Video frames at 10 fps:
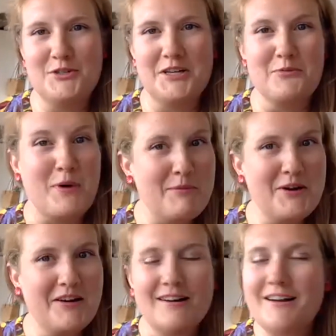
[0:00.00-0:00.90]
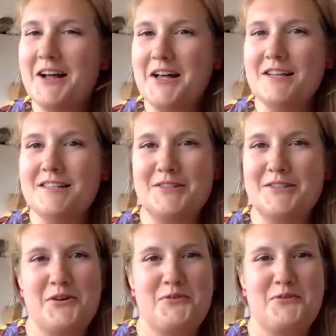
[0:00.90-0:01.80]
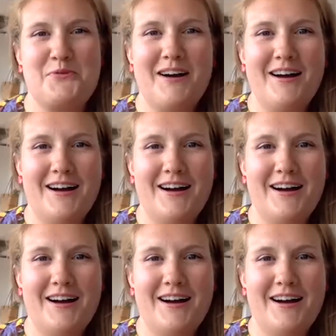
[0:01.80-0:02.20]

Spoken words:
done a webinar. So